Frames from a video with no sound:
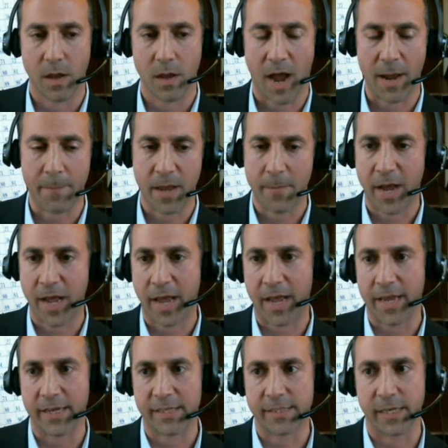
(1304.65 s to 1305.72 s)
I pay
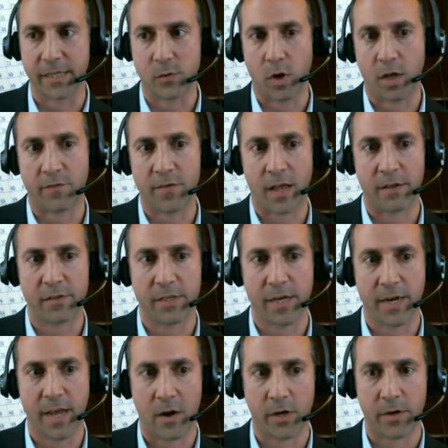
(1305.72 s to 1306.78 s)
my ISA $12
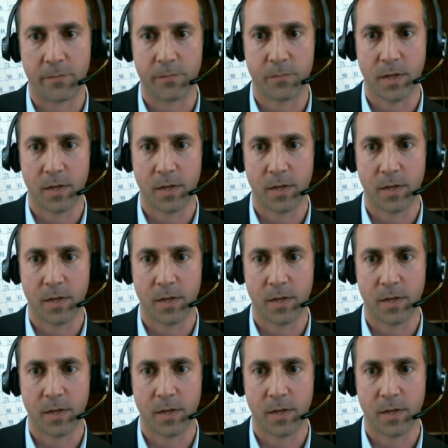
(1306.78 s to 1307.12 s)
an hour.